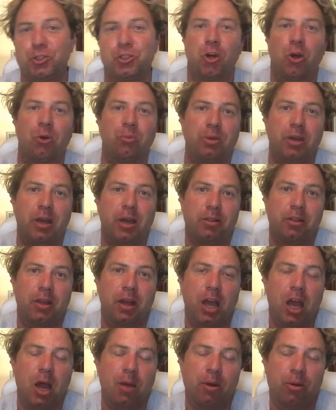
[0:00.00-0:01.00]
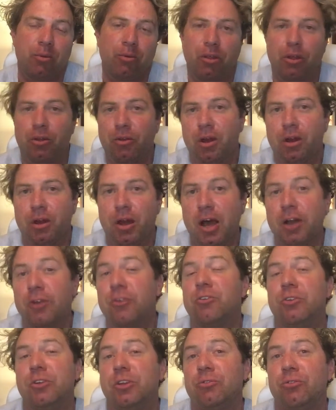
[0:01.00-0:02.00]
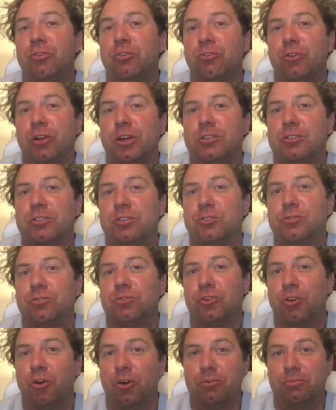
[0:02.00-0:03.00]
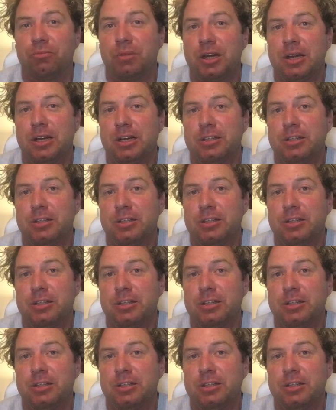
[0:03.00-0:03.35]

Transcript: job, yet they come up with 100 different reasons for not